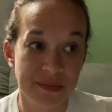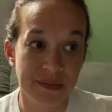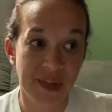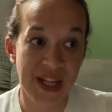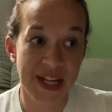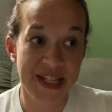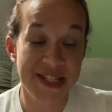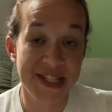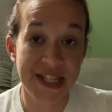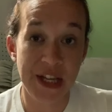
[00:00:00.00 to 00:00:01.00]
and I
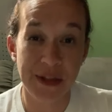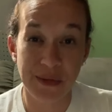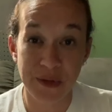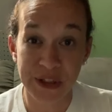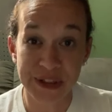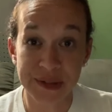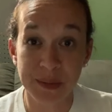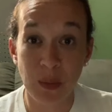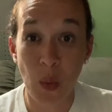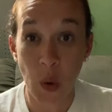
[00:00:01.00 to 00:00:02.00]
seek thrill
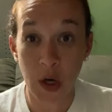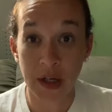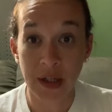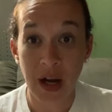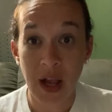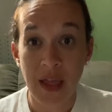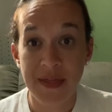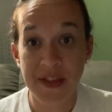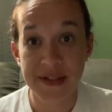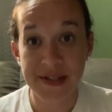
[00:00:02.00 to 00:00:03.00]
more
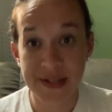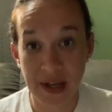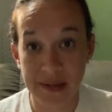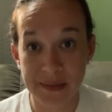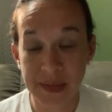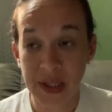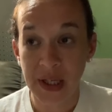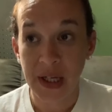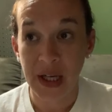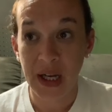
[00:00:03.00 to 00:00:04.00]
than some.
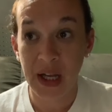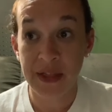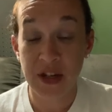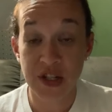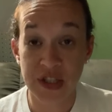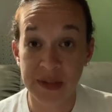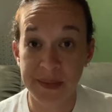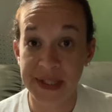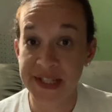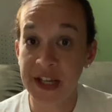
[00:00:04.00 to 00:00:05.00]
And there's going to
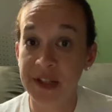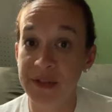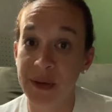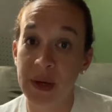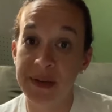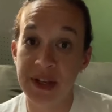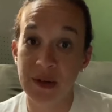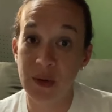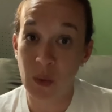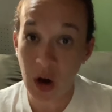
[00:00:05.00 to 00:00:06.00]
be a ton of you out there
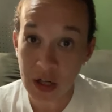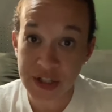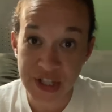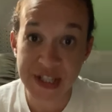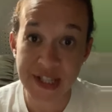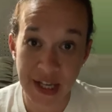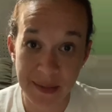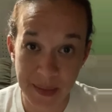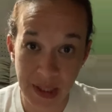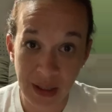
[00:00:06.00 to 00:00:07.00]
who are just like
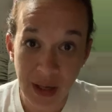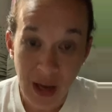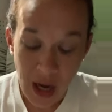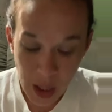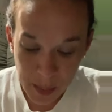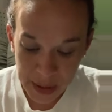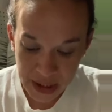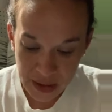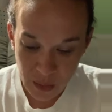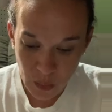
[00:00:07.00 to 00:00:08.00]
me,
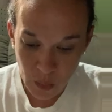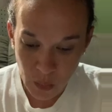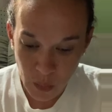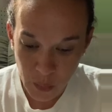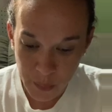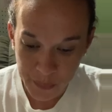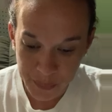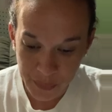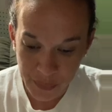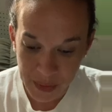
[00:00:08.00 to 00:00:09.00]
but
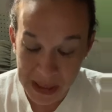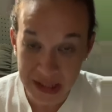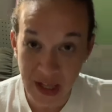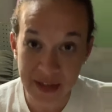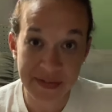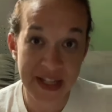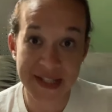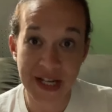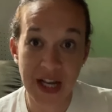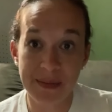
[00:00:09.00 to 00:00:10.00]
my life has
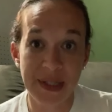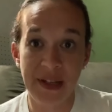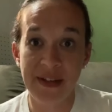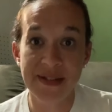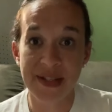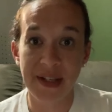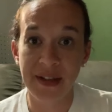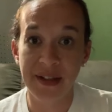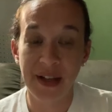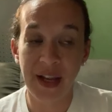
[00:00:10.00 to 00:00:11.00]
not been easy.
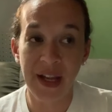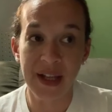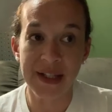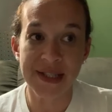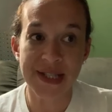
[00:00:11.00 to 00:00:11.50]
And